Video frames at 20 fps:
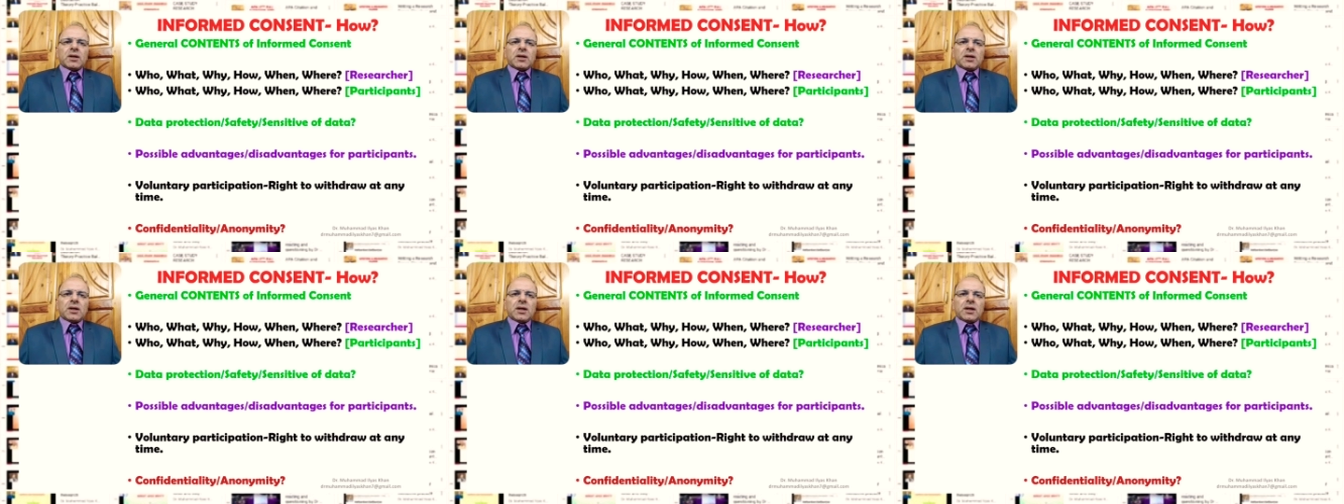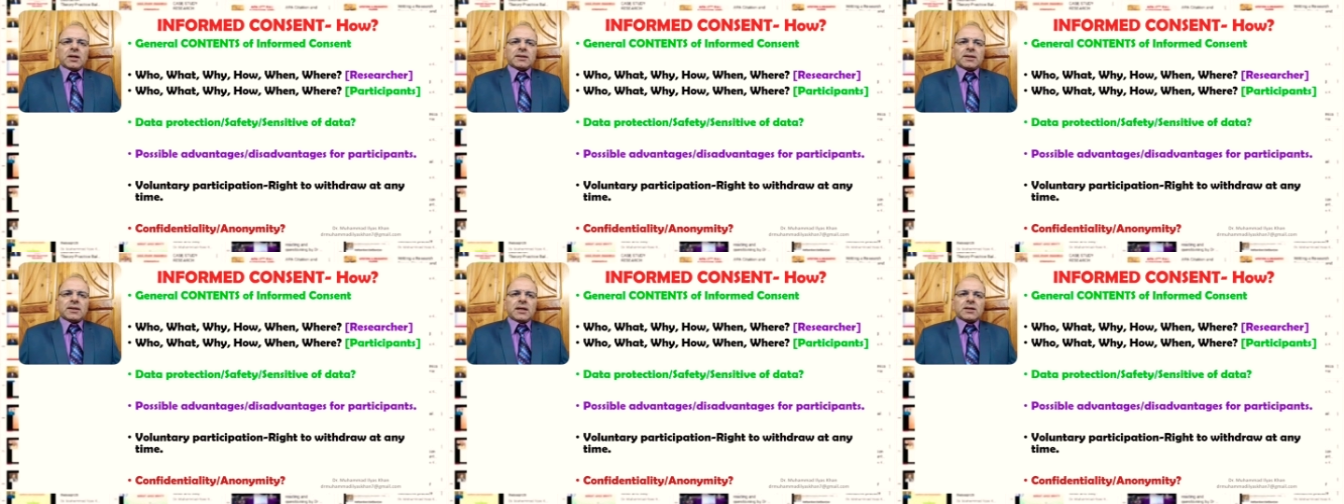
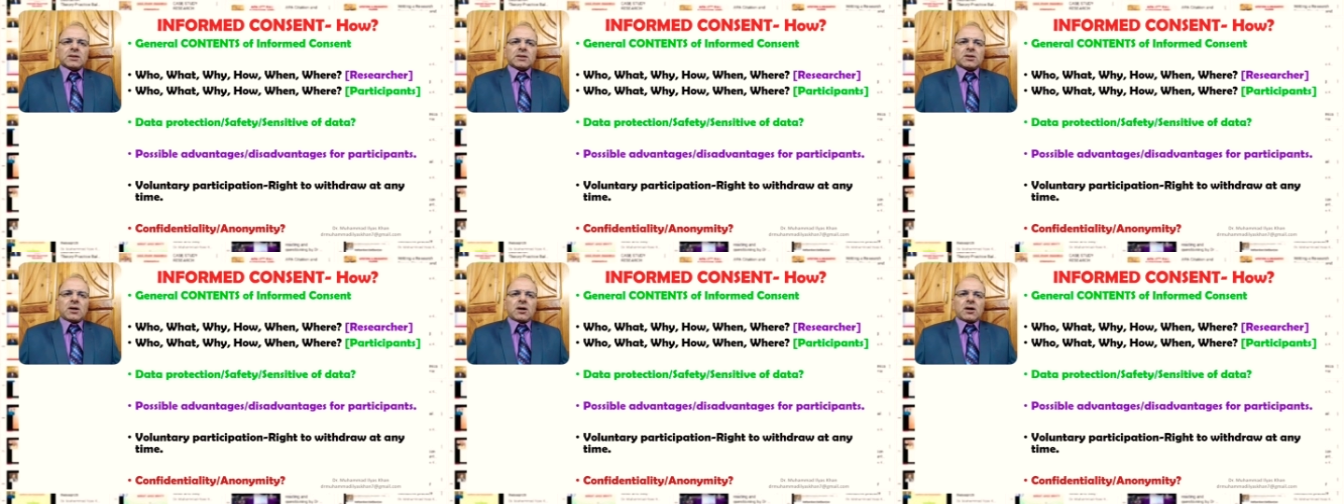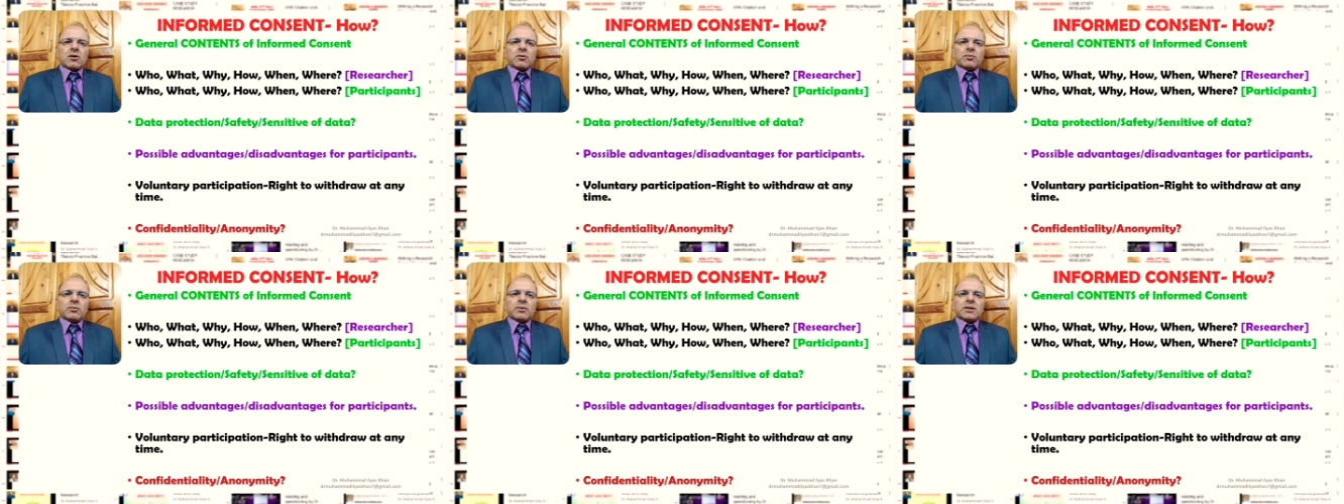and that
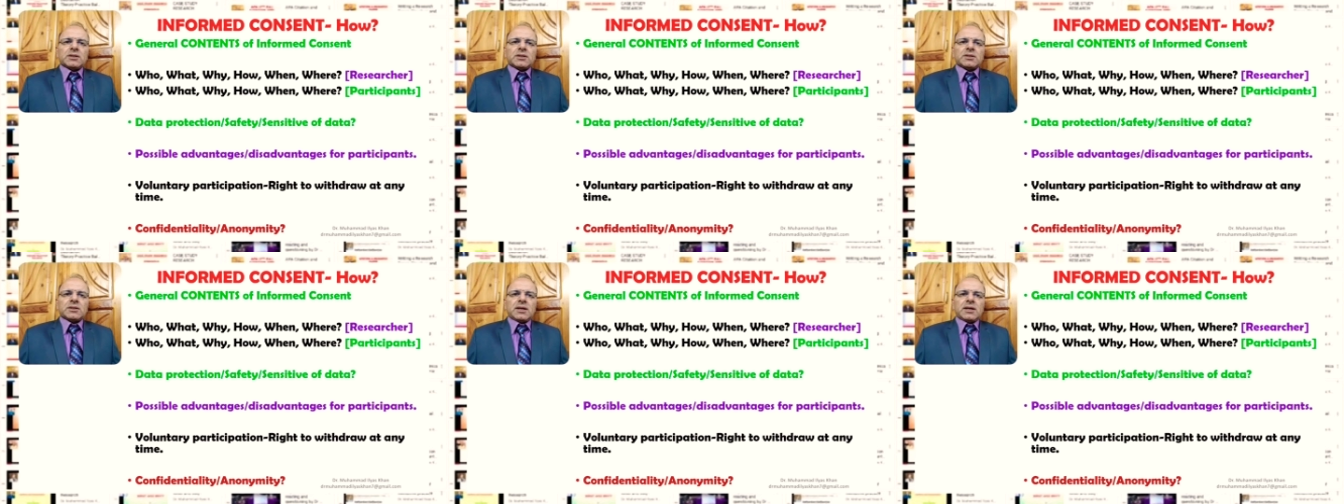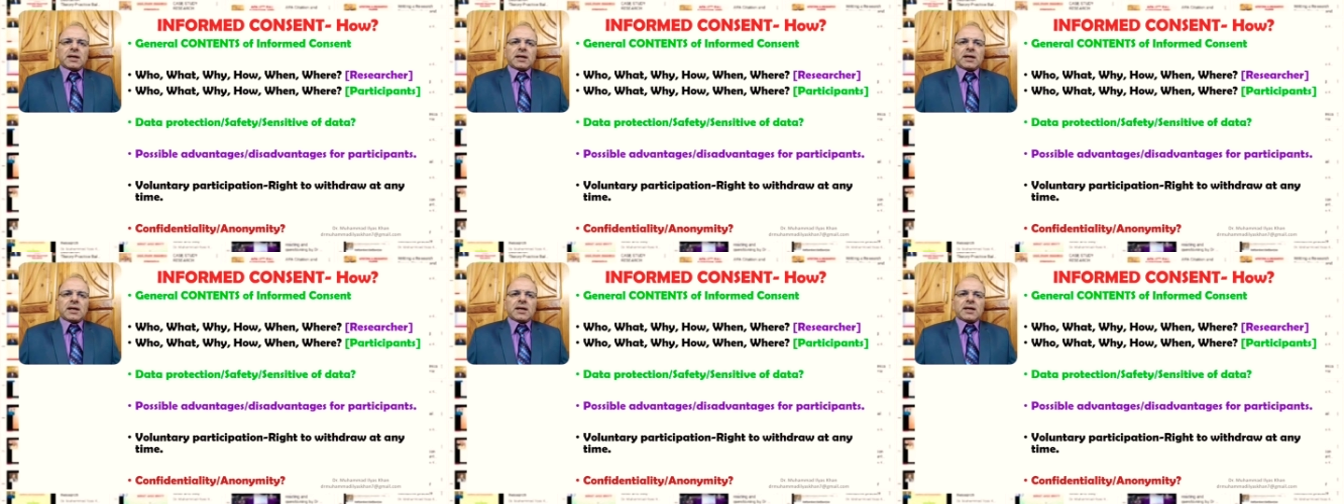document
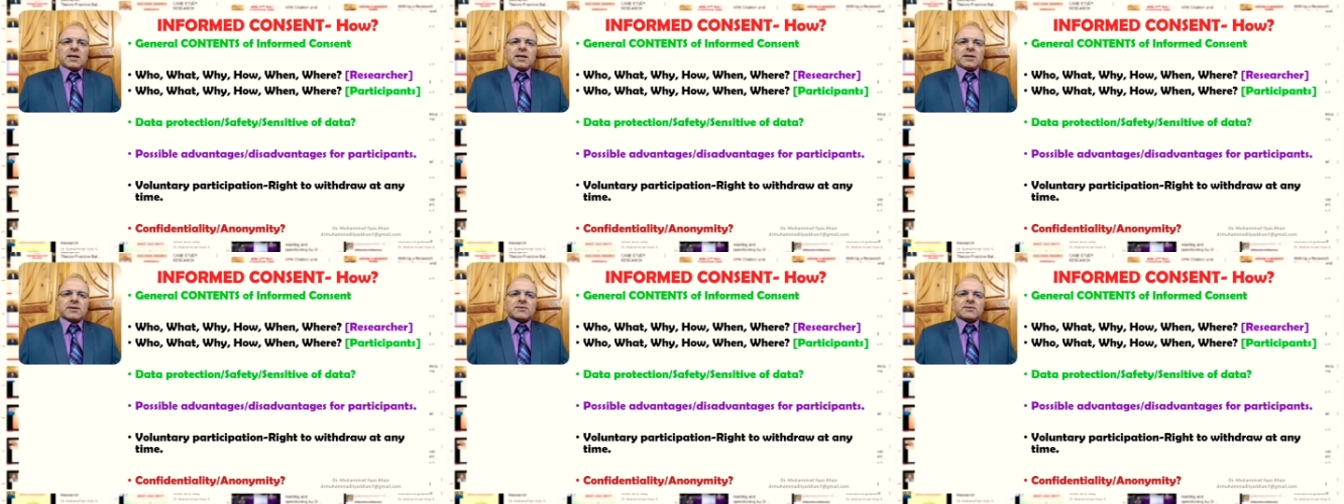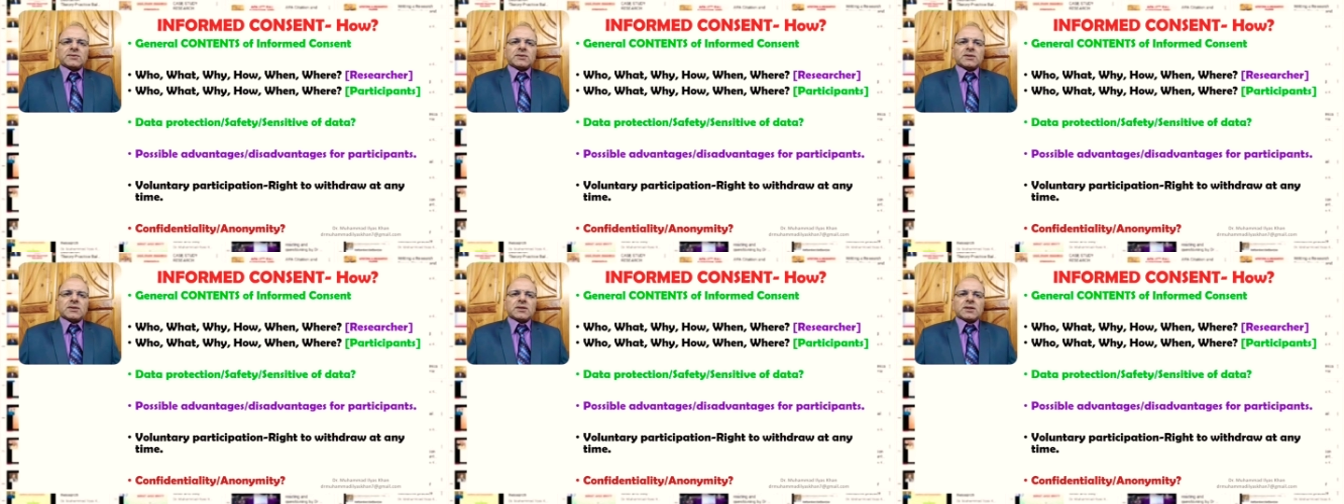
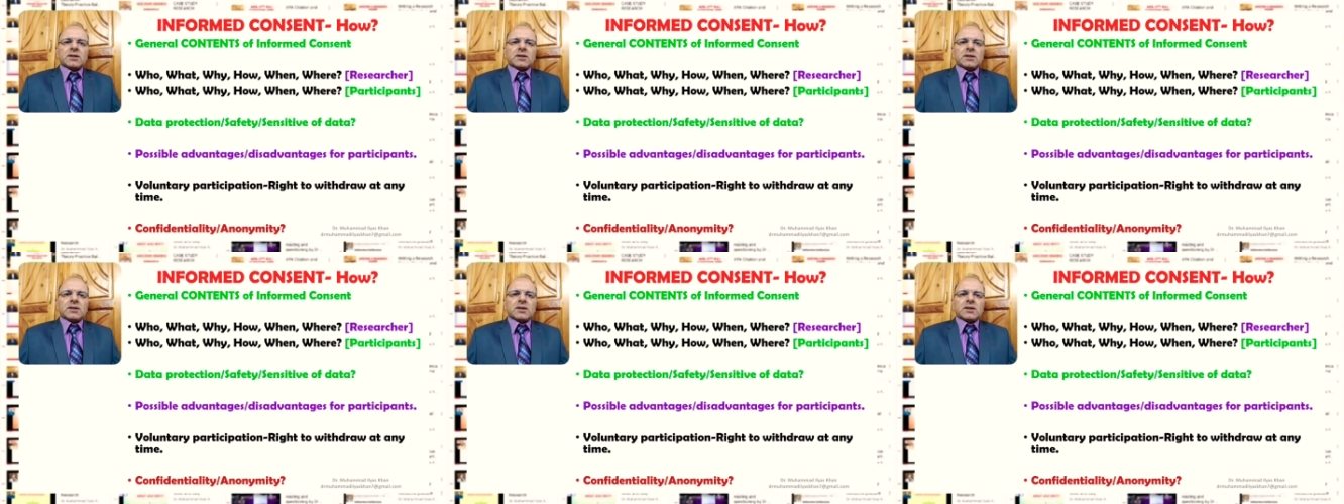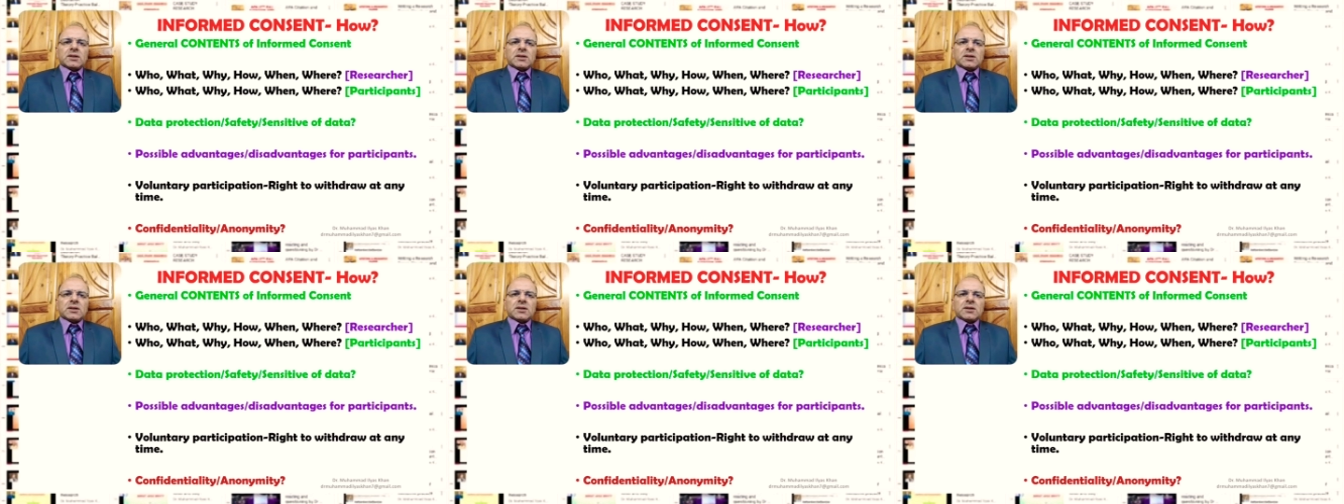has
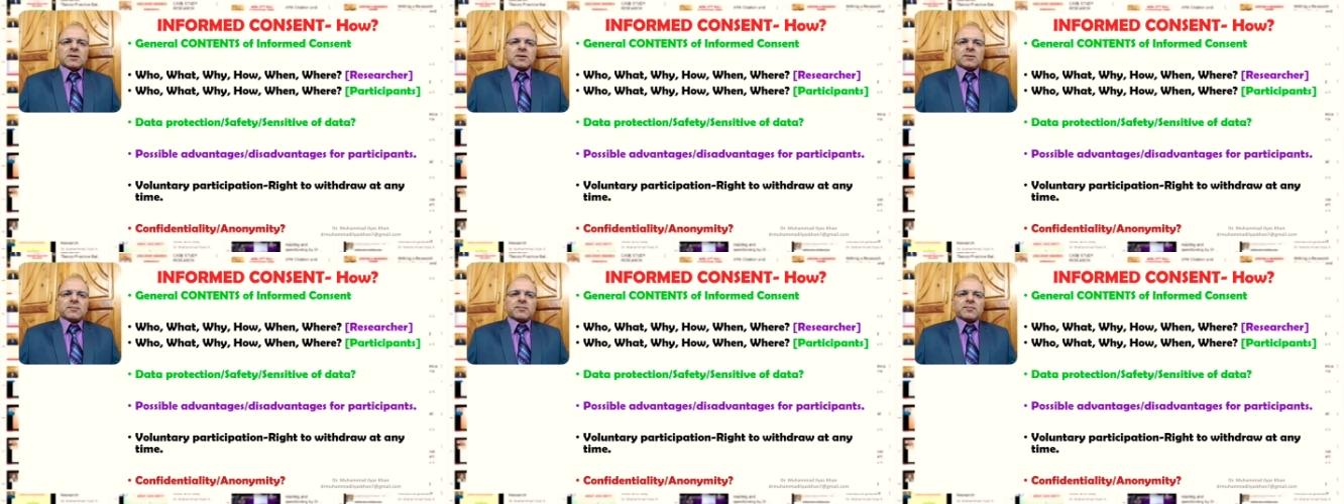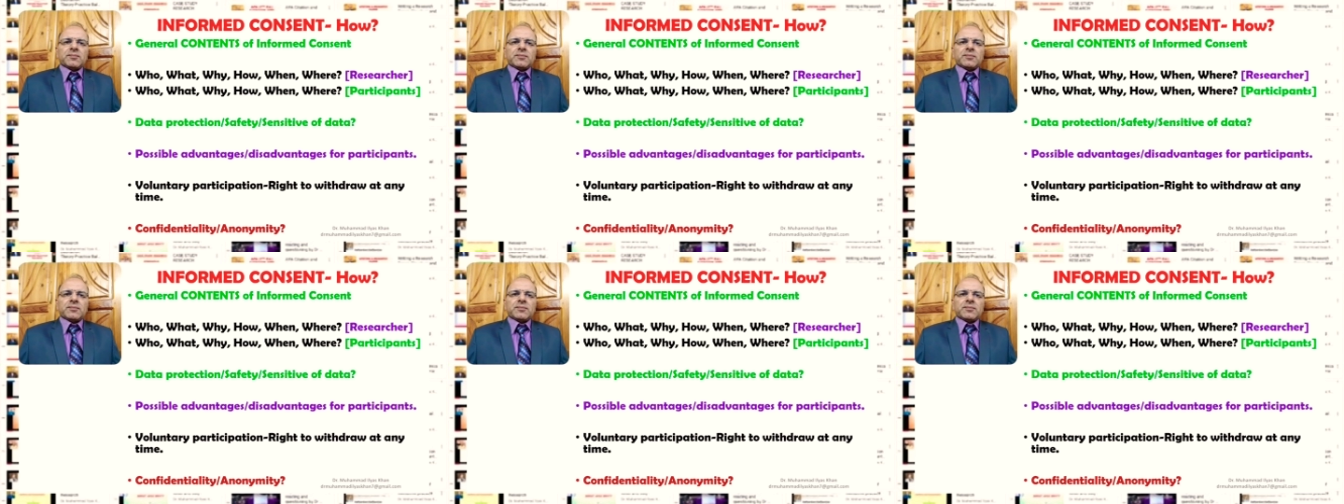uh,